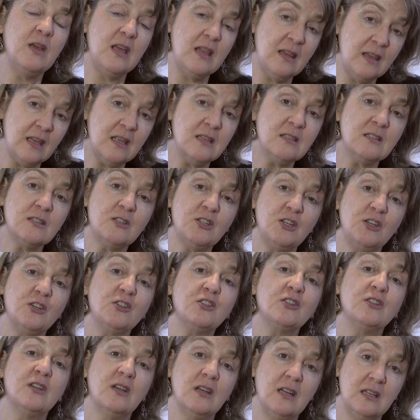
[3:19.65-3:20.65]
in the
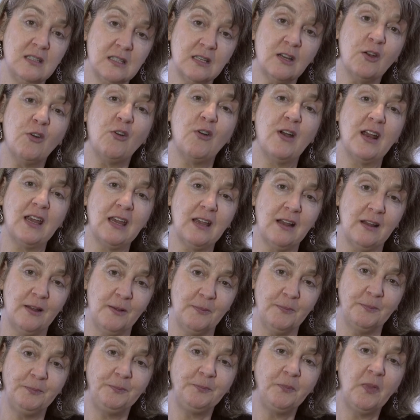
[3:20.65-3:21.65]
institution and its
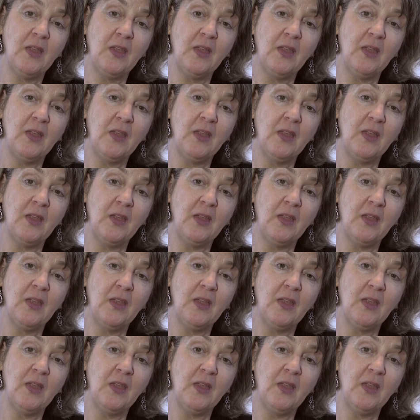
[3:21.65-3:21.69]
curriculum.